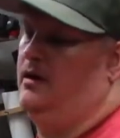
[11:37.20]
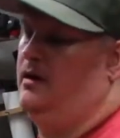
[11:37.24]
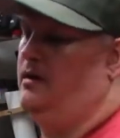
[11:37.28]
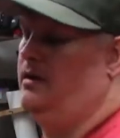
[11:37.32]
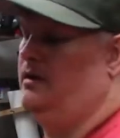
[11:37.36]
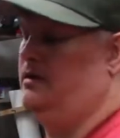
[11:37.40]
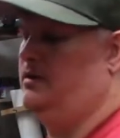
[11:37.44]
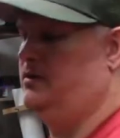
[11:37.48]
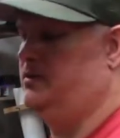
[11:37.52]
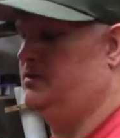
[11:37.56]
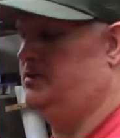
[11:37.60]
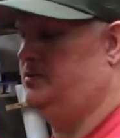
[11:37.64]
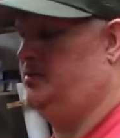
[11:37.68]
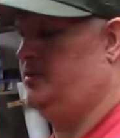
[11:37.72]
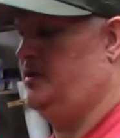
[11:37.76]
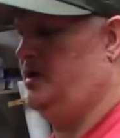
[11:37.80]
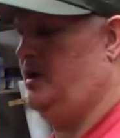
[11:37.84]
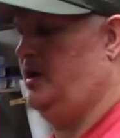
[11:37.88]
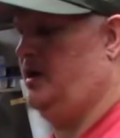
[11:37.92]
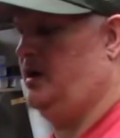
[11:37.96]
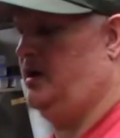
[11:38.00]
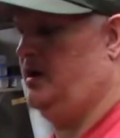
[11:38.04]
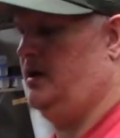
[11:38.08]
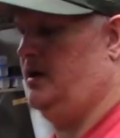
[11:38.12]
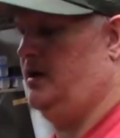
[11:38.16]
USB
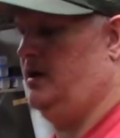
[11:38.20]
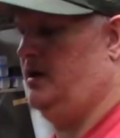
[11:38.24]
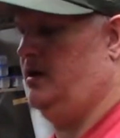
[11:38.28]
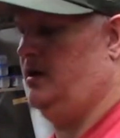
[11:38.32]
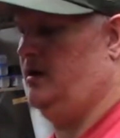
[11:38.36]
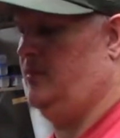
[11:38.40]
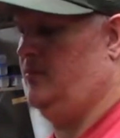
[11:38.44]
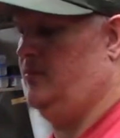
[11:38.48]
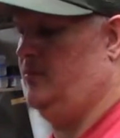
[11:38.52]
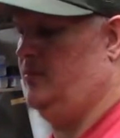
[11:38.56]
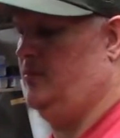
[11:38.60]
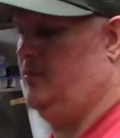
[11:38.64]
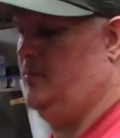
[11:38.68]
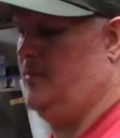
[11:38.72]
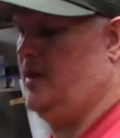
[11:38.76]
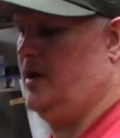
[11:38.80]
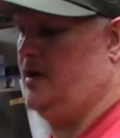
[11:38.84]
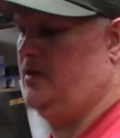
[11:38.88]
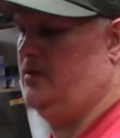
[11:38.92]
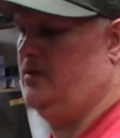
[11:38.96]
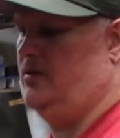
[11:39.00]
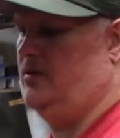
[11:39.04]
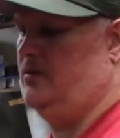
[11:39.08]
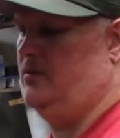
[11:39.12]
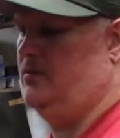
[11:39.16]
A to a
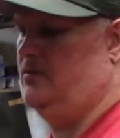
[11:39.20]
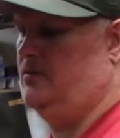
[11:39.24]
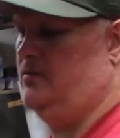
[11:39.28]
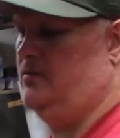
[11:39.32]
micro